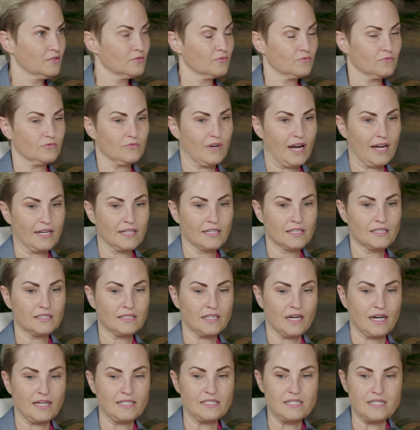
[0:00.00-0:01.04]

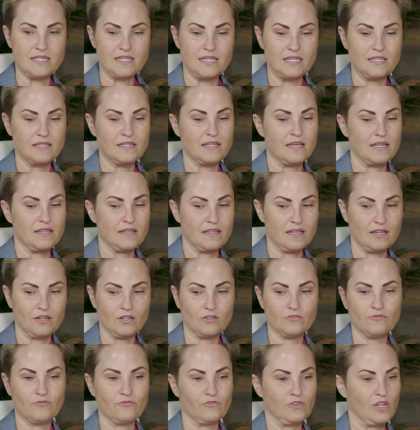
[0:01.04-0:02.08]
recognizing that their
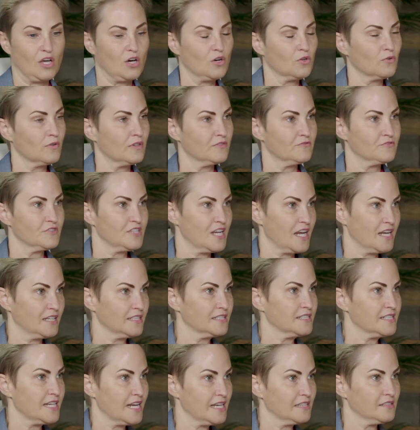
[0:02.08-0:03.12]
flow of
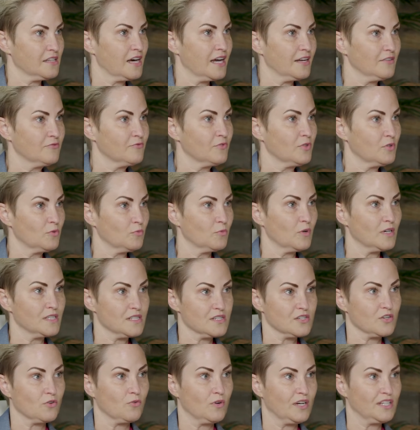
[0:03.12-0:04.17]
day-to-day life
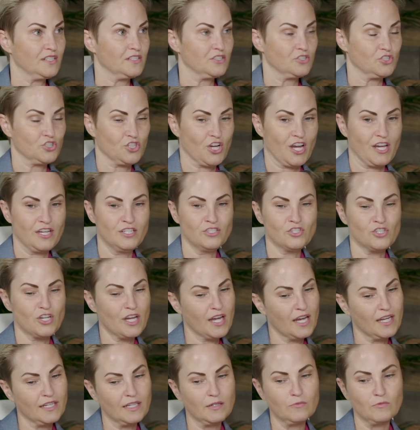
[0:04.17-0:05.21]
was going to change
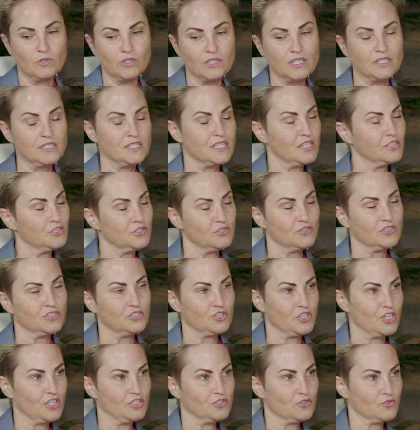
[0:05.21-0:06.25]
and it will continue to
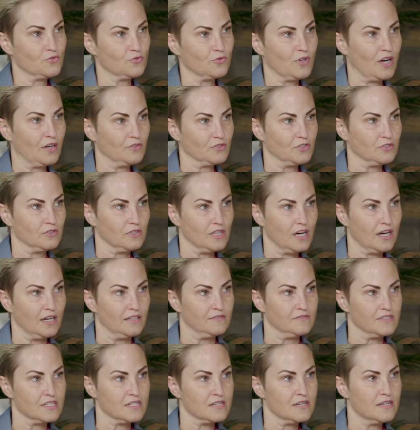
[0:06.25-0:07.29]
change throughout their
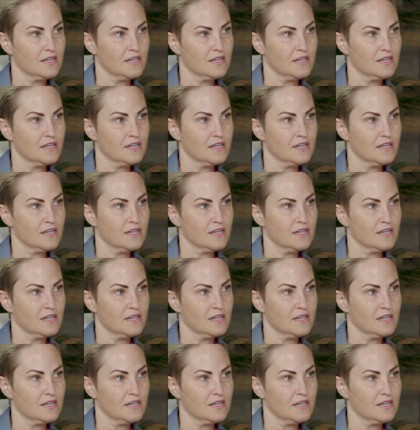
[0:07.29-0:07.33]
lives.